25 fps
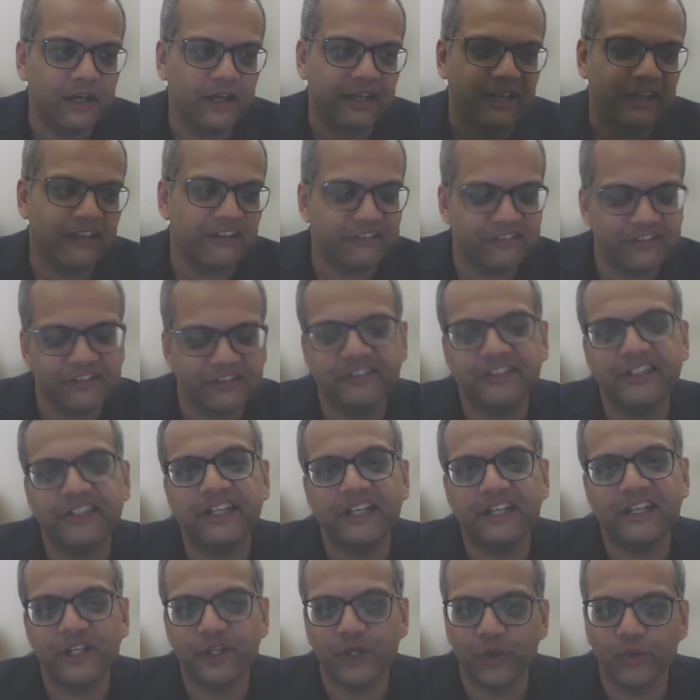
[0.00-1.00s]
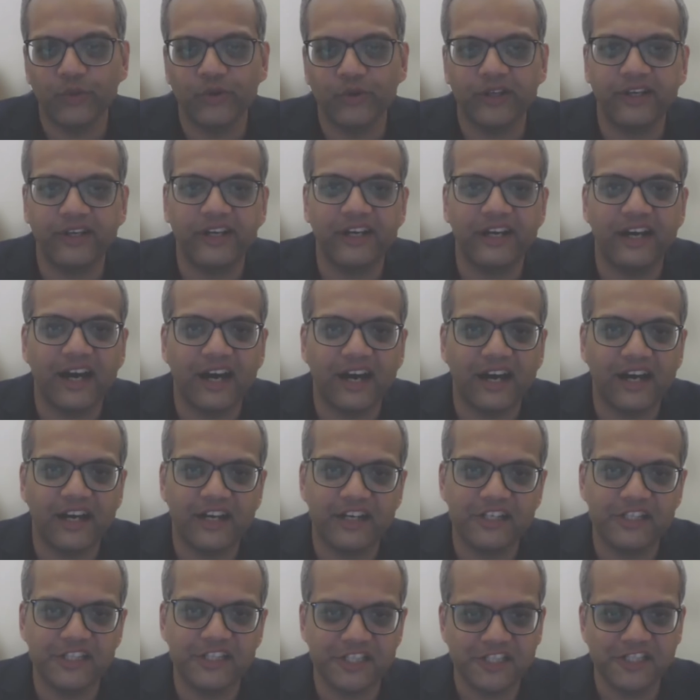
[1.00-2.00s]
consistently over a
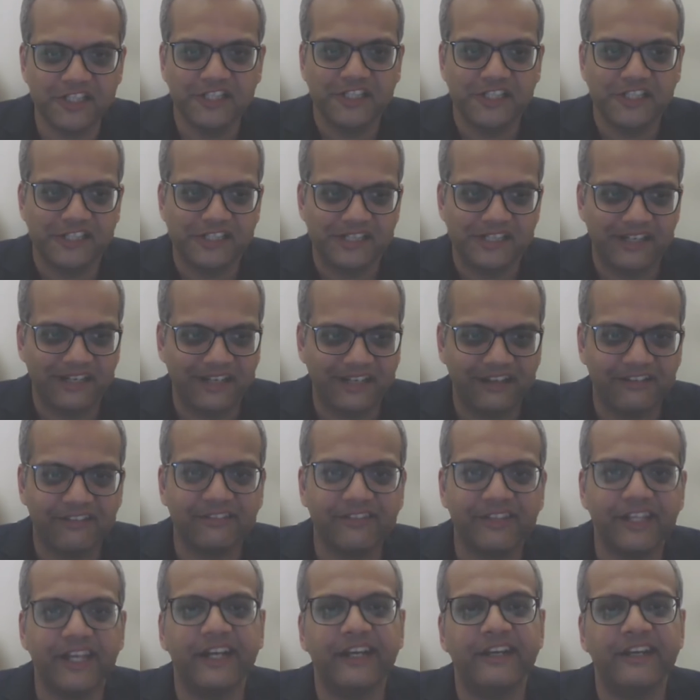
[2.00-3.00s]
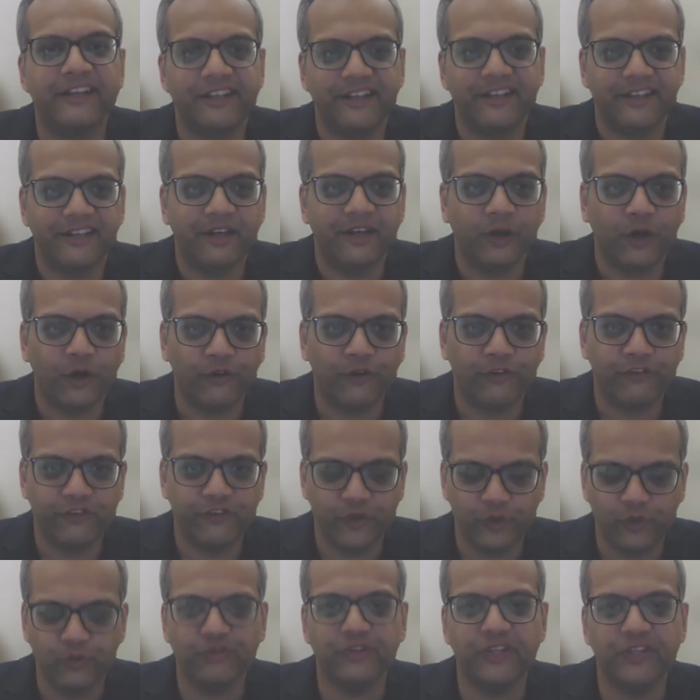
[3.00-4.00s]
large set of
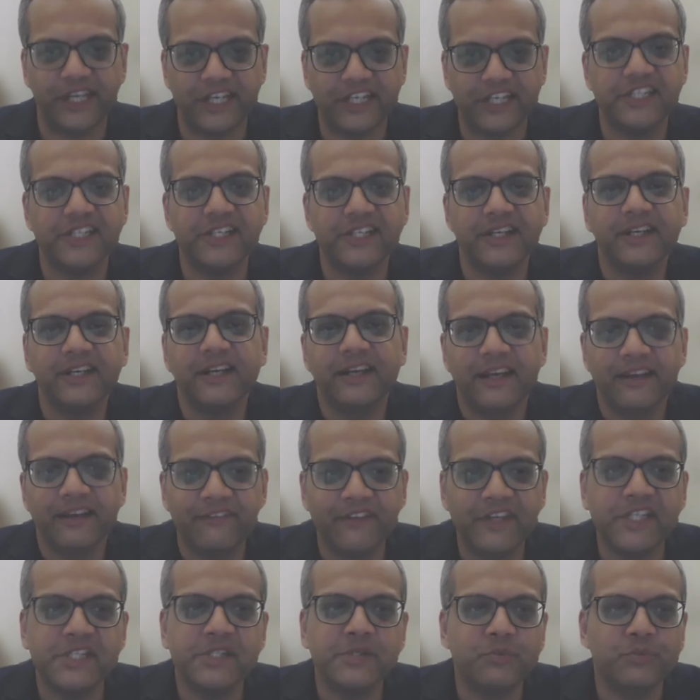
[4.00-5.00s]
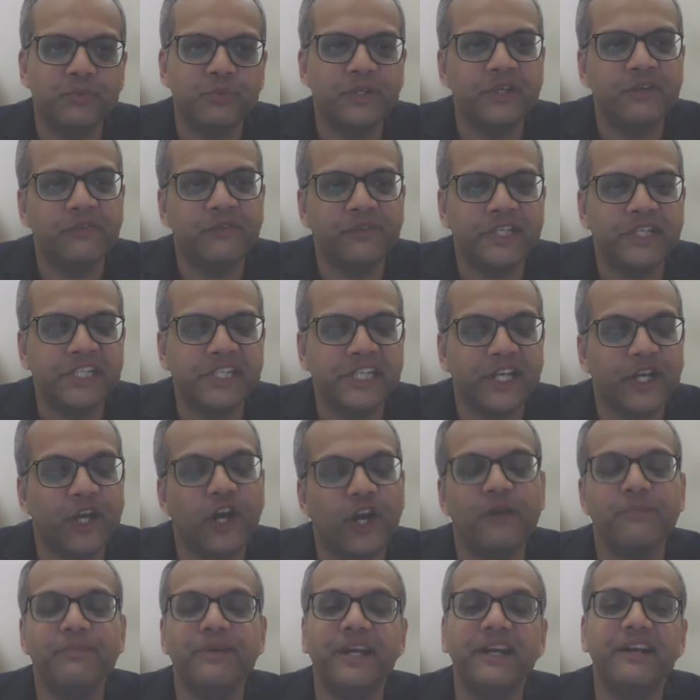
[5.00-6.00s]
usage, which
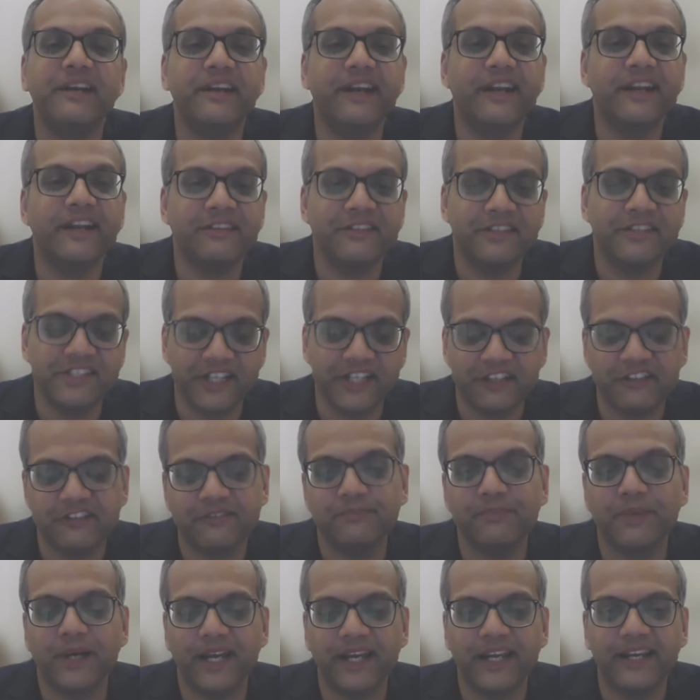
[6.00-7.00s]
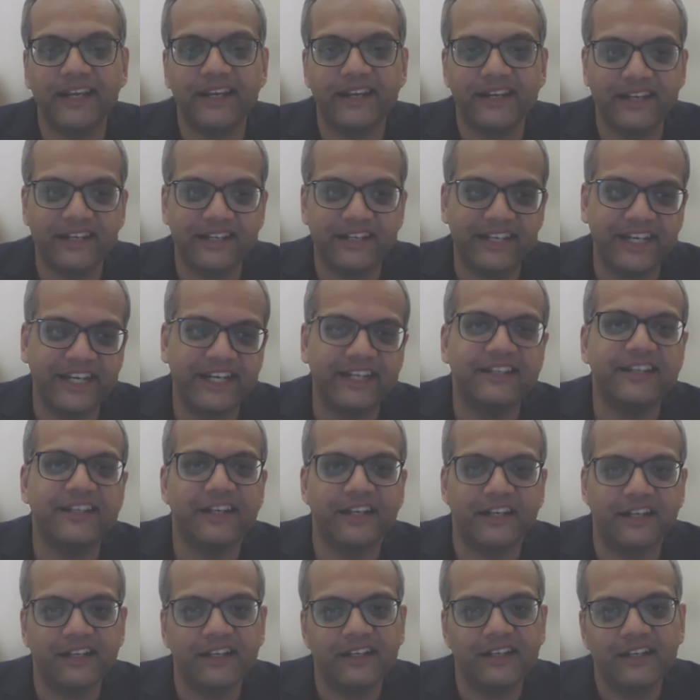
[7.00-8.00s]
cannot be addressed just by
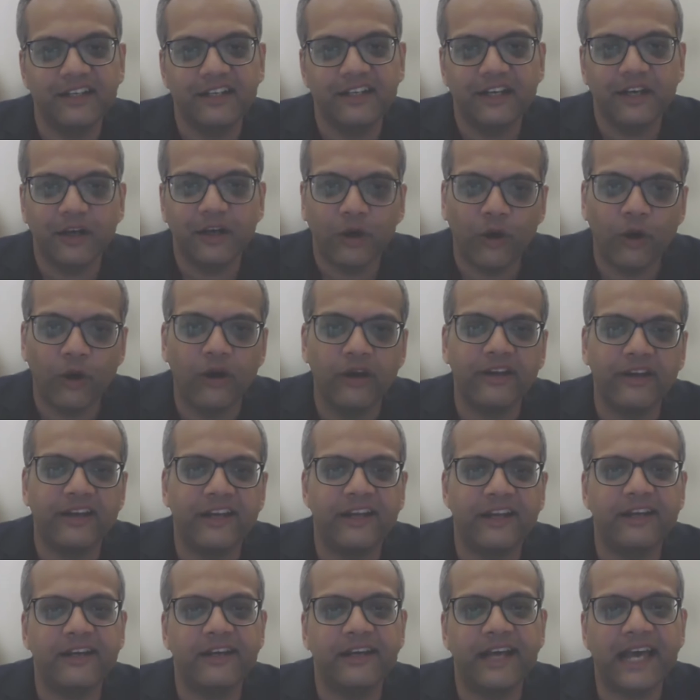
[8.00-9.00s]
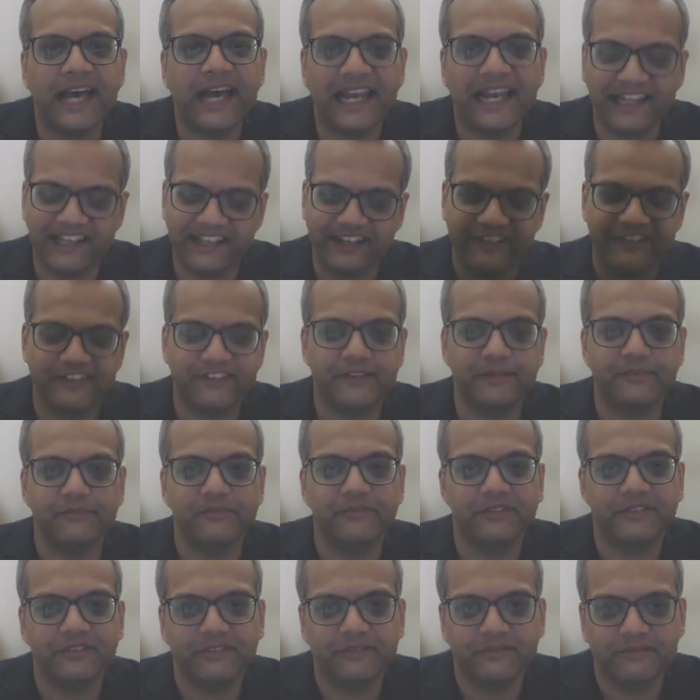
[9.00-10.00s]
data or
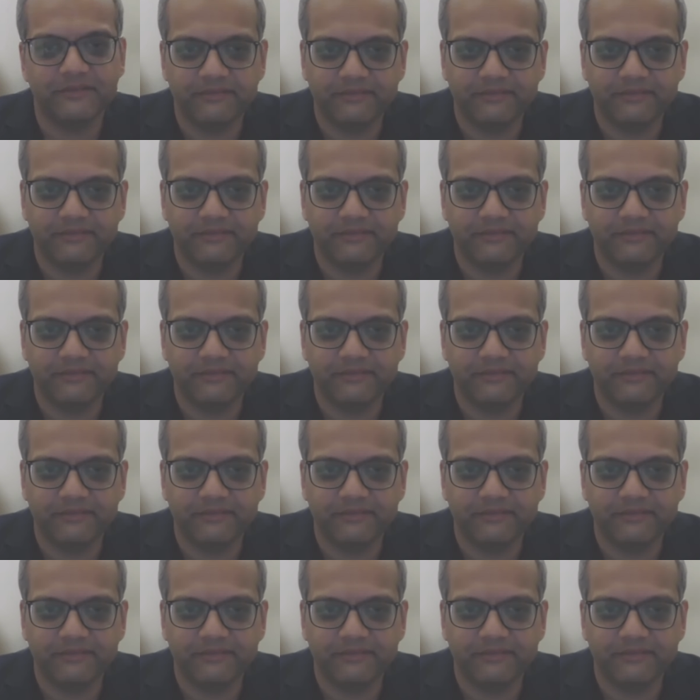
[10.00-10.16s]
algorithms.